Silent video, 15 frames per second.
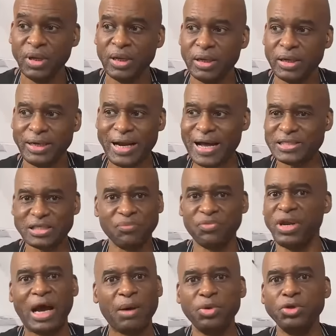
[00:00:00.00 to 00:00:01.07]
Not something
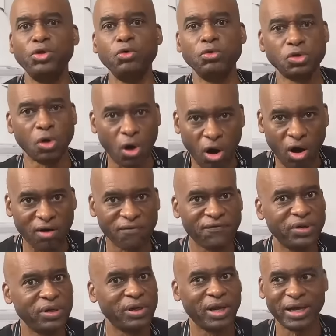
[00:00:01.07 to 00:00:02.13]
I would use
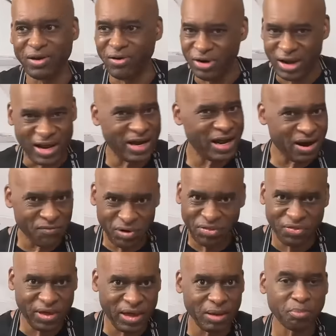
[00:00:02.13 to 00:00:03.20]
often, like in
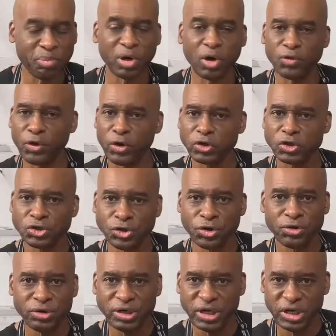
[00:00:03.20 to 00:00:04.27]
everything, but there are
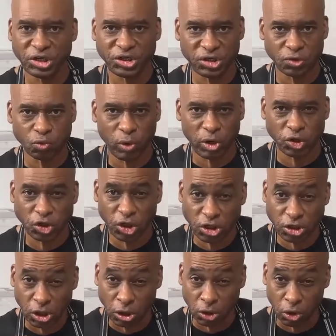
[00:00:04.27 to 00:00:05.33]
certain dishes where just
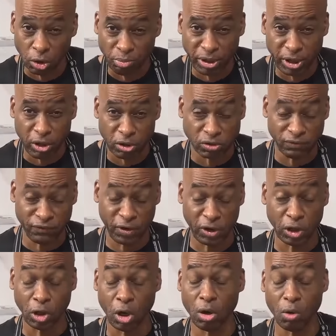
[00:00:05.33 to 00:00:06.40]
a little bit goes a very
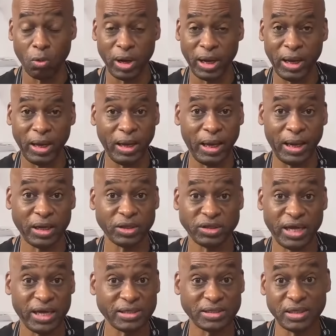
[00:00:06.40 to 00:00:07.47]
long way, and it
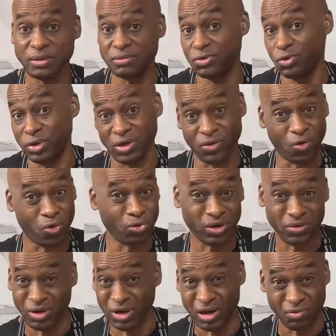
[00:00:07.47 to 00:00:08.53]
takes it to a whole
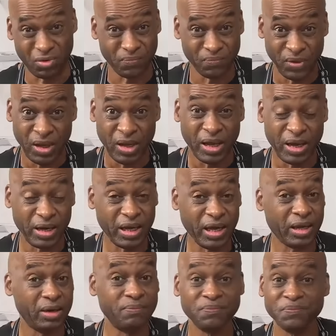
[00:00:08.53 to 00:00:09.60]
nother level. And
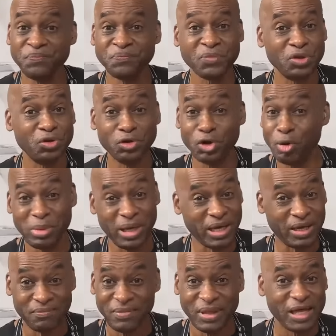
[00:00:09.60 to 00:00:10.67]
again, you know
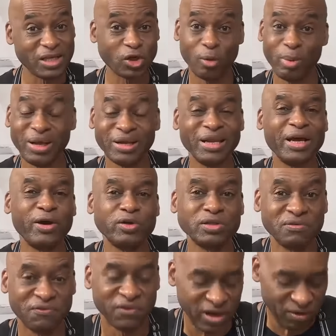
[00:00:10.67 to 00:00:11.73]
me, it's all about layers of
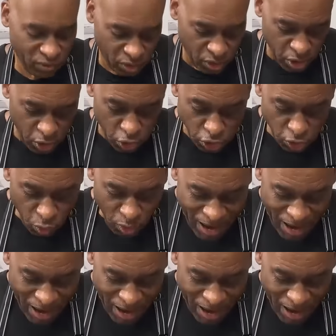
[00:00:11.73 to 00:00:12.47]
flavor. So we're